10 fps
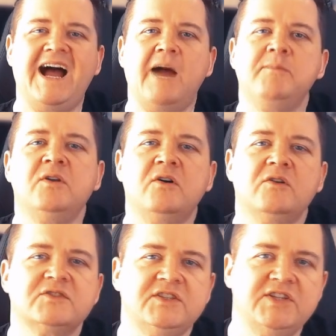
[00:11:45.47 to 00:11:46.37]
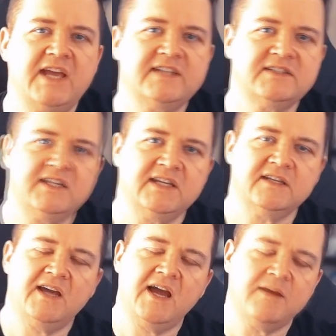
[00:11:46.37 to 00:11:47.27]
I'm not
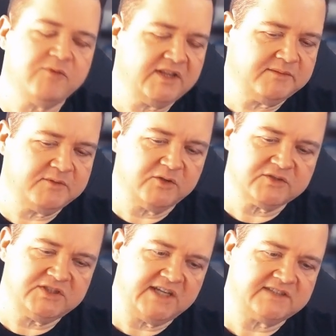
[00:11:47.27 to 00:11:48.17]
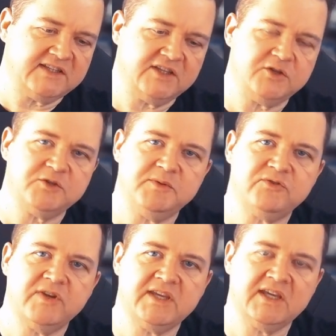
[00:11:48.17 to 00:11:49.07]
suggesting, I really am not suggesting that you should be
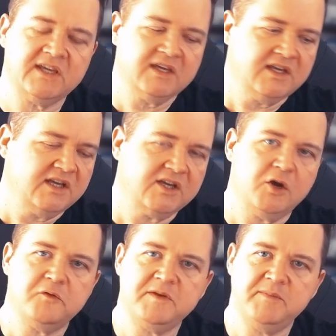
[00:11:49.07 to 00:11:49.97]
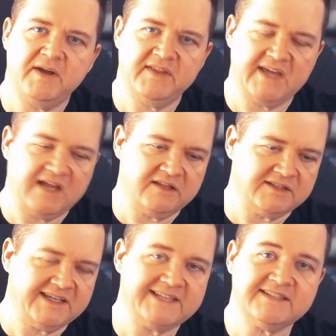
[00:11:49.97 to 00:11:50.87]
drinking coffee by the
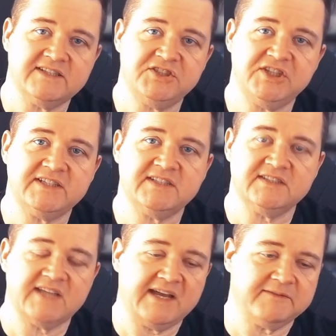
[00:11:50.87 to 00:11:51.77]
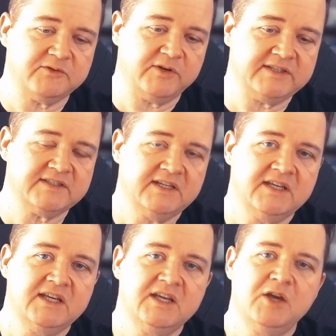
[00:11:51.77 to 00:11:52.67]
gallon and getting the jitters after it.
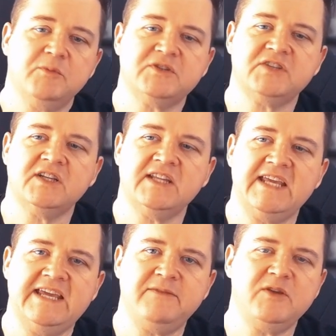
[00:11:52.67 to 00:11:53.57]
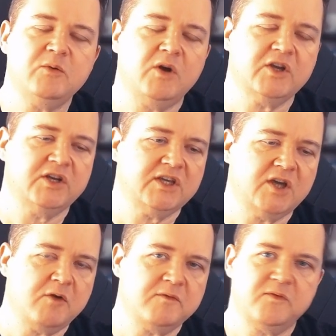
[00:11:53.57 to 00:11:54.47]
But certainly, if you are going to
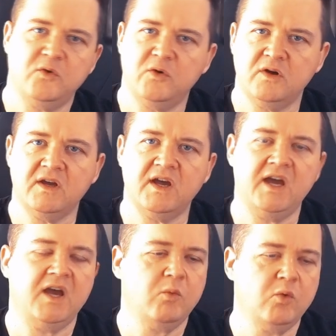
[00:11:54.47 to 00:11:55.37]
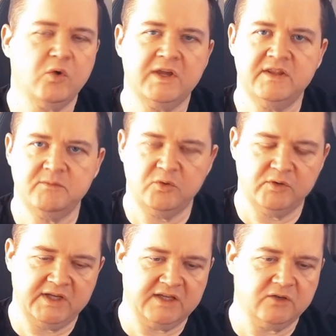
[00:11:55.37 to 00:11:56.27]
go for uh, a walk in the
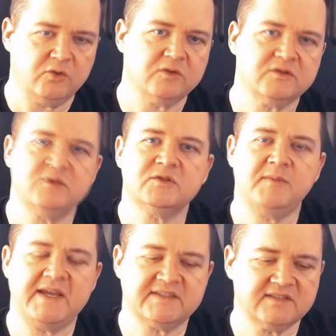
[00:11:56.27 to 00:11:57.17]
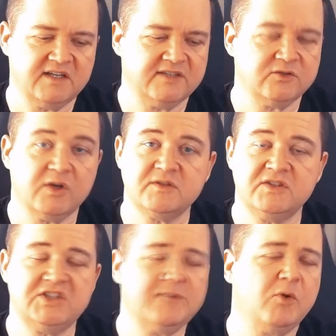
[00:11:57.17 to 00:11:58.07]
morning or do some exercise or go to
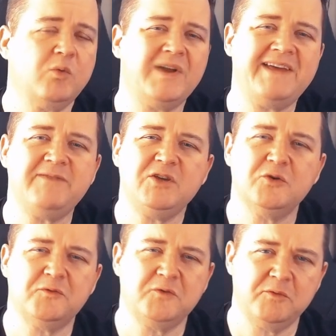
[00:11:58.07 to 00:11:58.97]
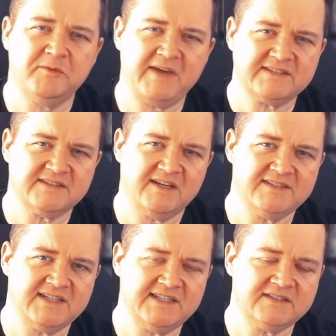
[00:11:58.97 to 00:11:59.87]
the gym or whatever your form of
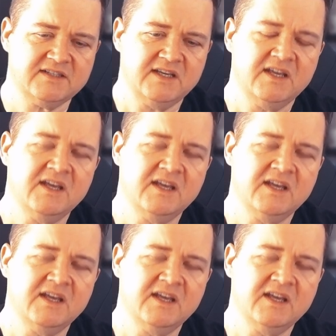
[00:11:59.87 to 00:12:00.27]
exercise is,